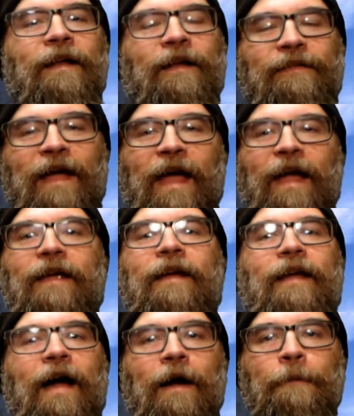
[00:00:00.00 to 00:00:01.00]
and
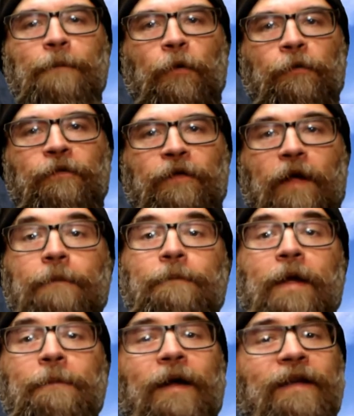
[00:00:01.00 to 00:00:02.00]
Attack Combo Set,
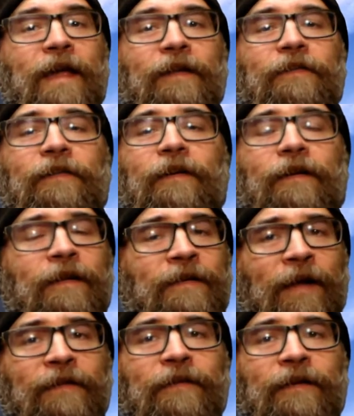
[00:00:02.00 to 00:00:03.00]
made by NASTA in
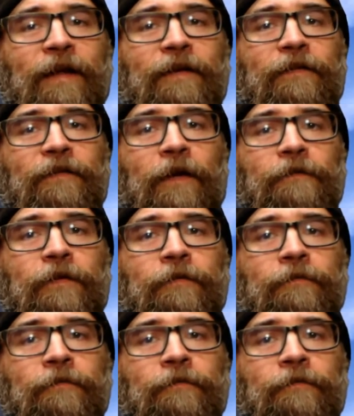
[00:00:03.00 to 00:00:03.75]
nineteen eighty-seven.